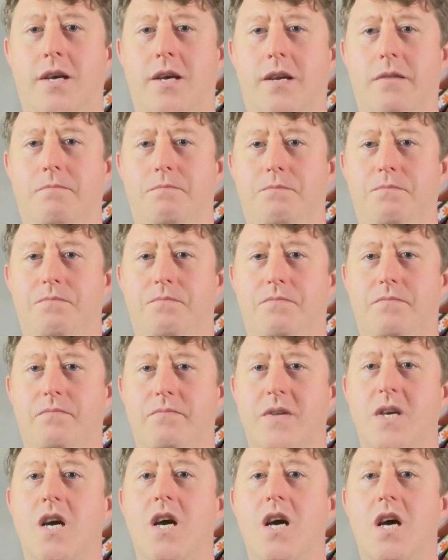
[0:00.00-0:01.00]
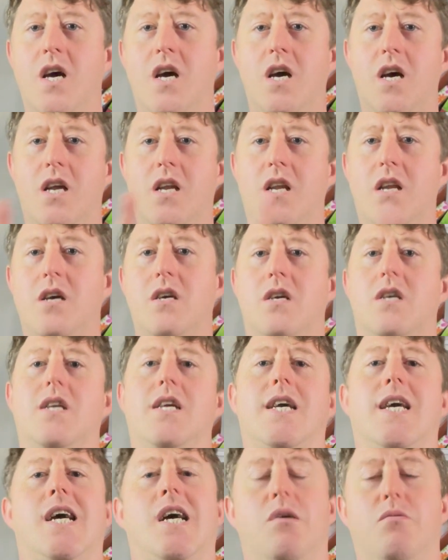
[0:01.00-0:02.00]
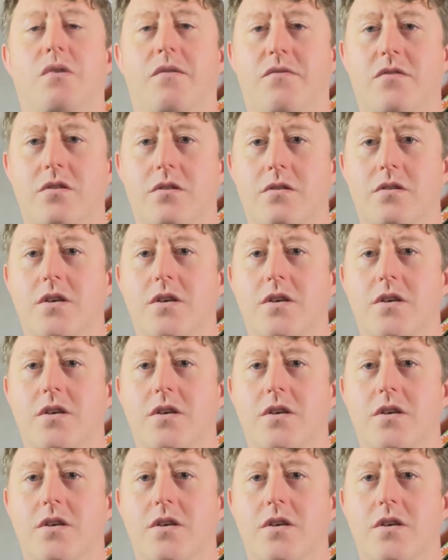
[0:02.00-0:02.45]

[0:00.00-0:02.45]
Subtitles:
in. Luckily, however,